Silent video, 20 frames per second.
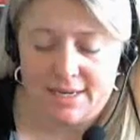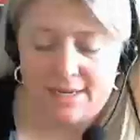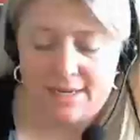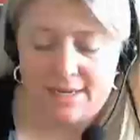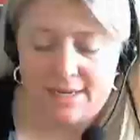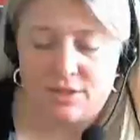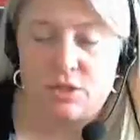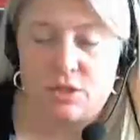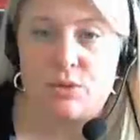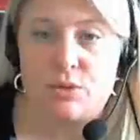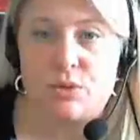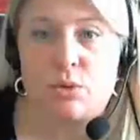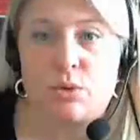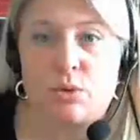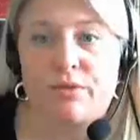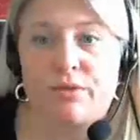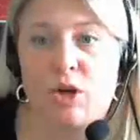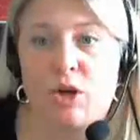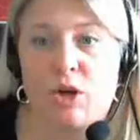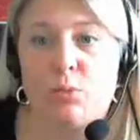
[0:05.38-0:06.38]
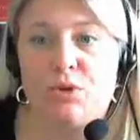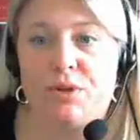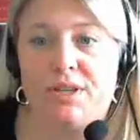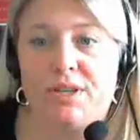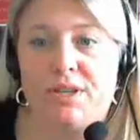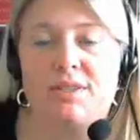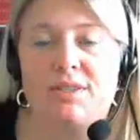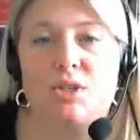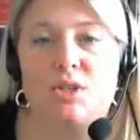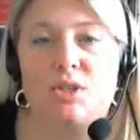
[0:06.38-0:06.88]
and to sort of help you
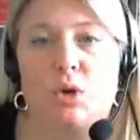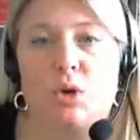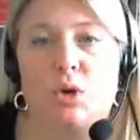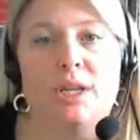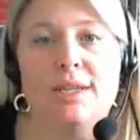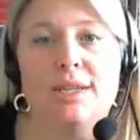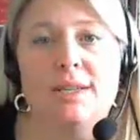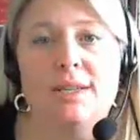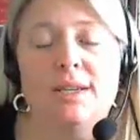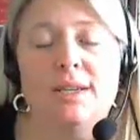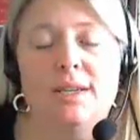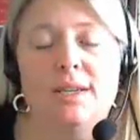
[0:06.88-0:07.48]
get started